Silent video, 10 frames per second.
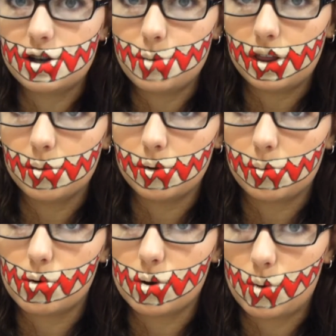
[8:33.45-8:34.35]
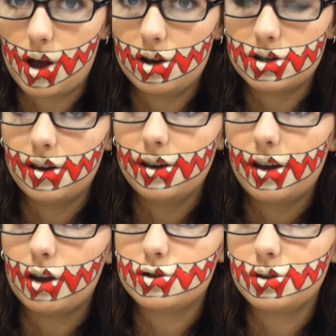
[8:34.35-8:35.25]
to make them look more white,
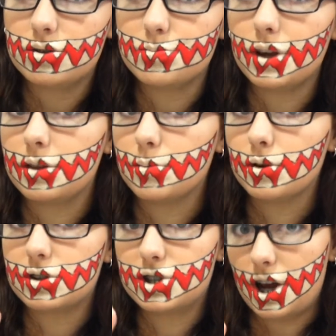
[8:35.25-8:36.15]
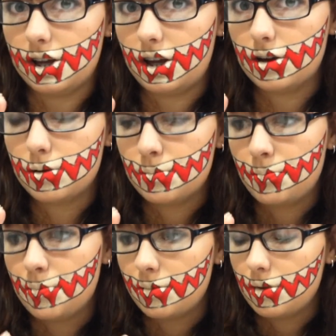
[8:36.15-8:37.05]
and 2, to make them look shiny.
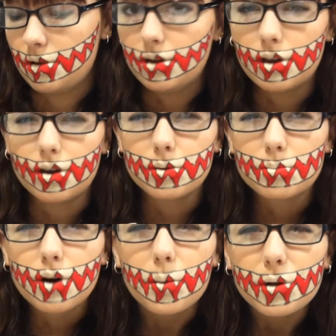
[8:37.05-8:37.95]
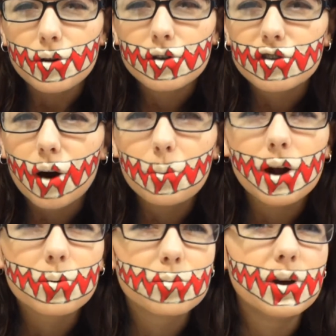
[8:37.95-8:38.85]
And it probably looks so
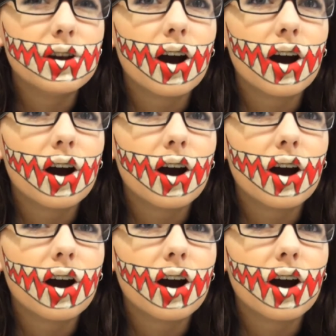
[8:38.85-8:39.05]
weird with me